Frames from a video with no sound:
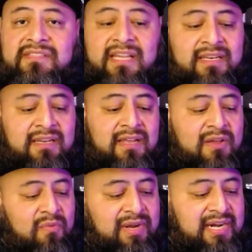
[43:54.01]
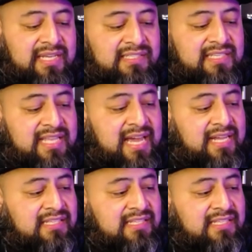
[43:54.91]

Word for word: than what it is today.